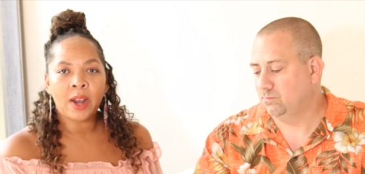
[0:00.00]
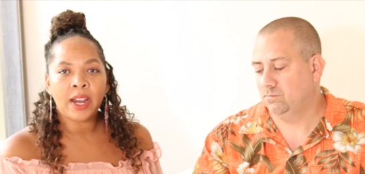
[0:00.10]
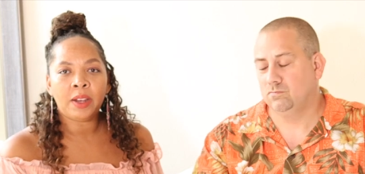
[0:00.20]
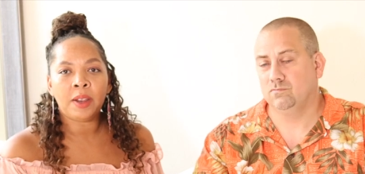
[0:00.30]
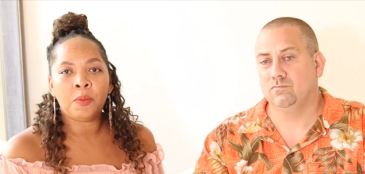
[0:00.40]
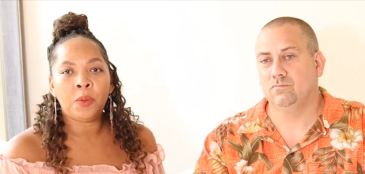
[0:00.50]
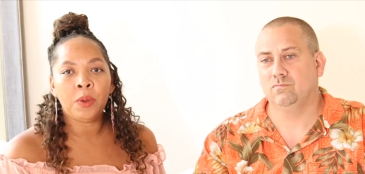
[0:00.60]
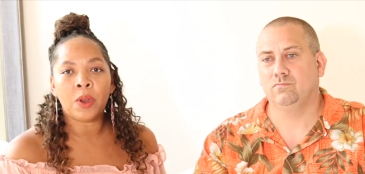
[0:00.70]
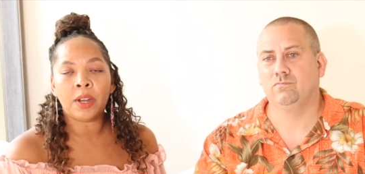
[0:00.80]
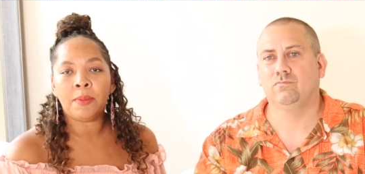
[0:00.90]
Speaker 1: right. And we
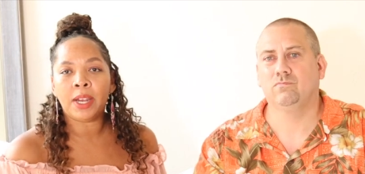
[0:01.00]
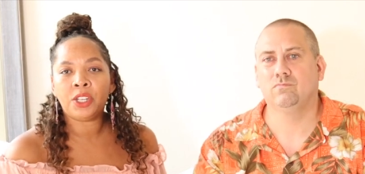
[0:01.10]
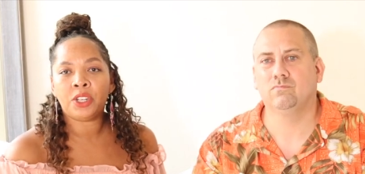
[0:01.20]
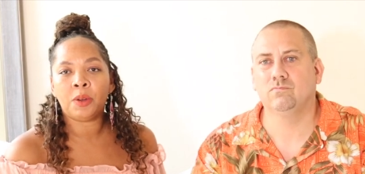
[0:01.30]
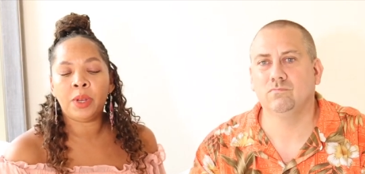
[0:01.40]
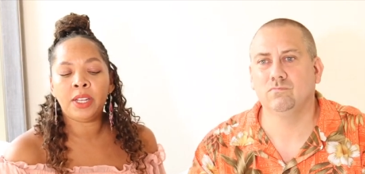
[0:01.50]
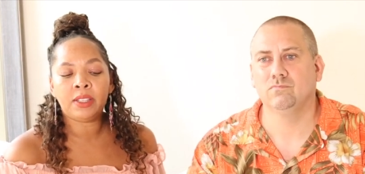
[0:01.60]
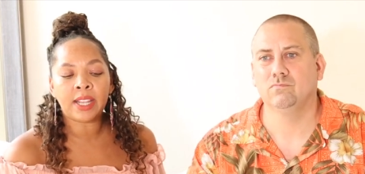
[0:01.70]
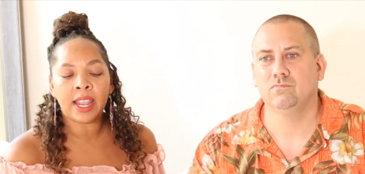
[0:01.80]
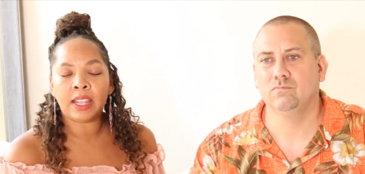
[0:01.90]
want to make sure we
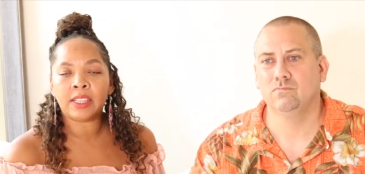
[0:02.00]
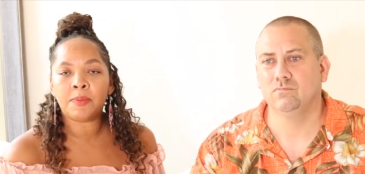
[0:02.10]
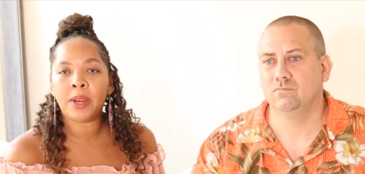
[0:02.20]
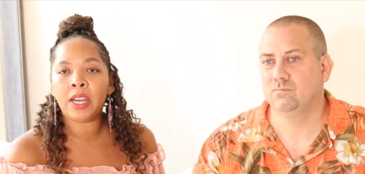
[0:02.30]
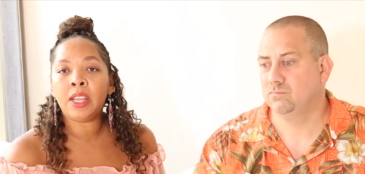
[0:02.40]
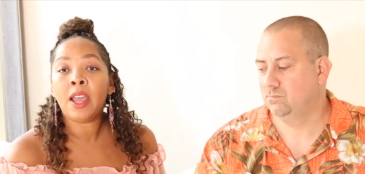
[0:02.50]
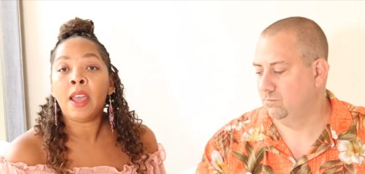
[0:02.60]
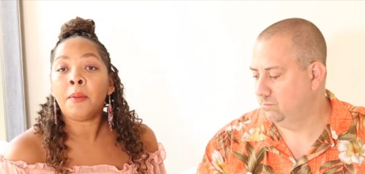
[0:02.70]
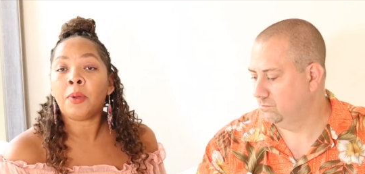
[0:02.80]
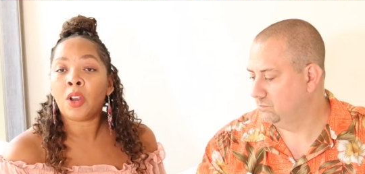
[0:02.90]
take as many
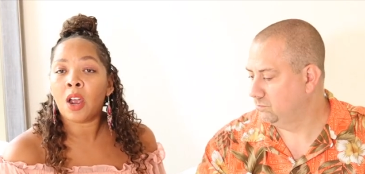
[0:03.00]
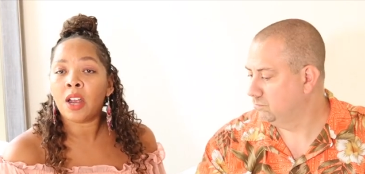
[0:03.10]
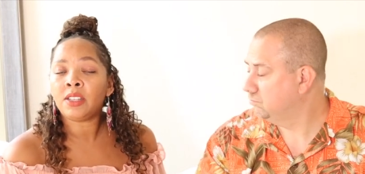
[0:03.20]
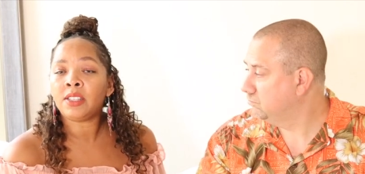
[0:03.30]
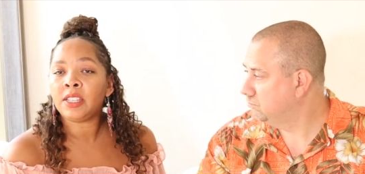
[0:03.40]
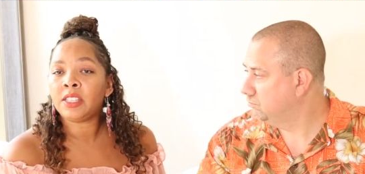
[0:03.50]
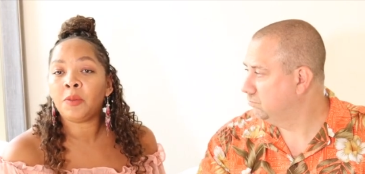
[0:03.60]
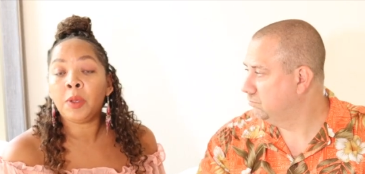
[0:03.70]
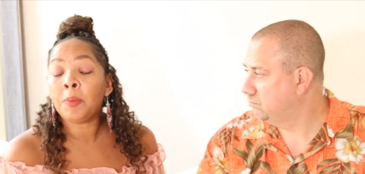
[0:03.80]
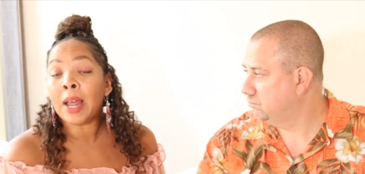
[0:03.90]
precautions
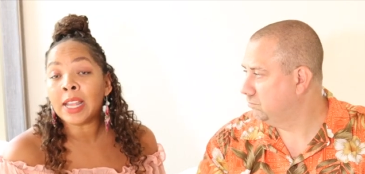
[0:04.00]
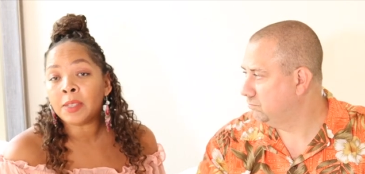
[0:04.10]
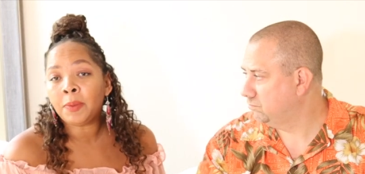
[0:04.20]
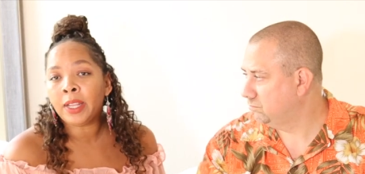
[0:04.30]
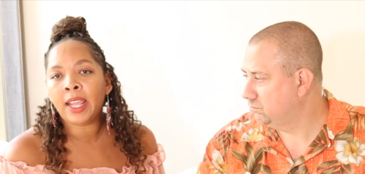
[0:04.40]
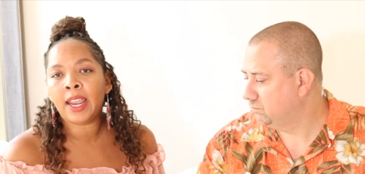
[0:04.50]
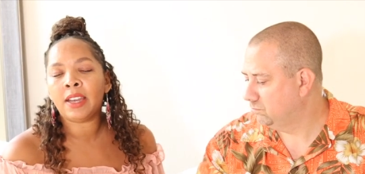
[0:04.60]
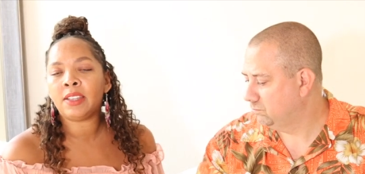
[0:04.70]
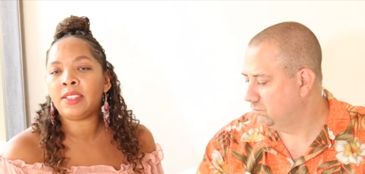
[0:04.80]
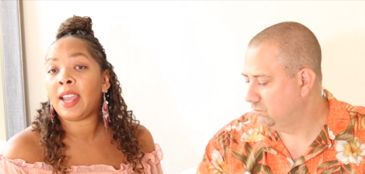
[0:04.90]
as we possibly
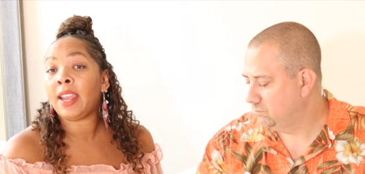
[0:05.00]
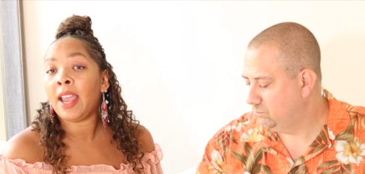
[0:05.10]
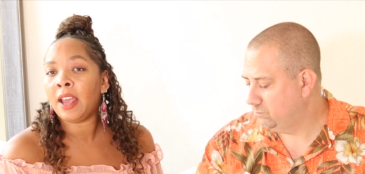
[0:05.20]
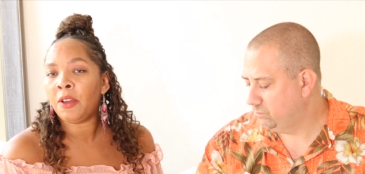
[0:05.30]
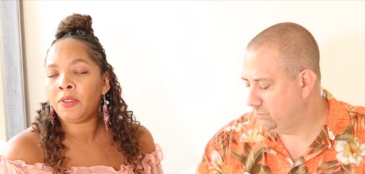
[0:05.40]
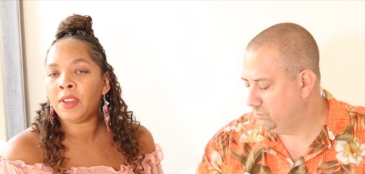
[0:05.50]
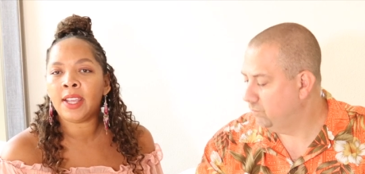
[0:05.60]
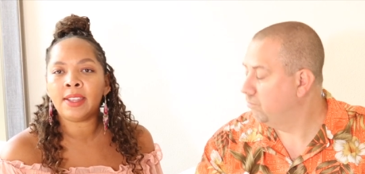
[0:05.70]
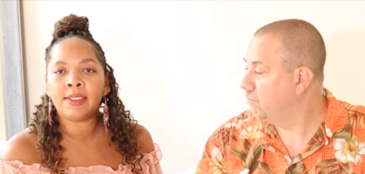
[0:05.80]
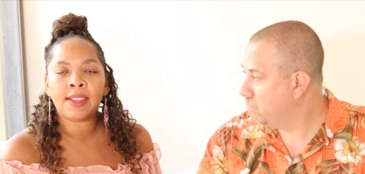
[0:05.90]
can to stay
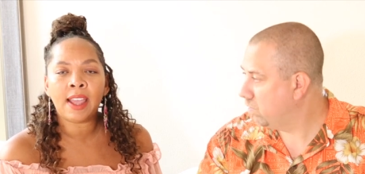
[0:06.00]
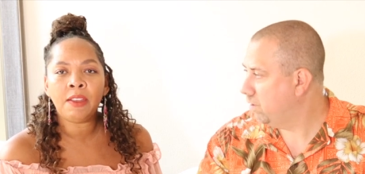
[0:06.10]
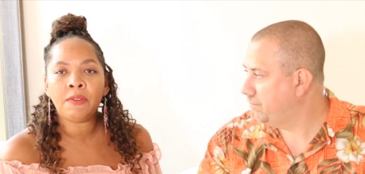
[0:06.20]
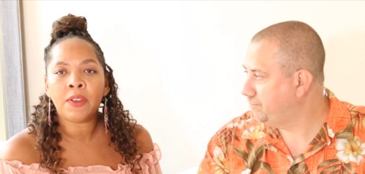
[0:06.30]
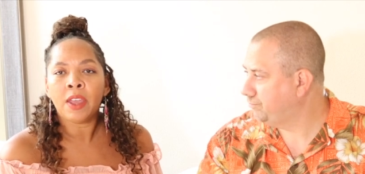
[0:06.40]
healthy and safe.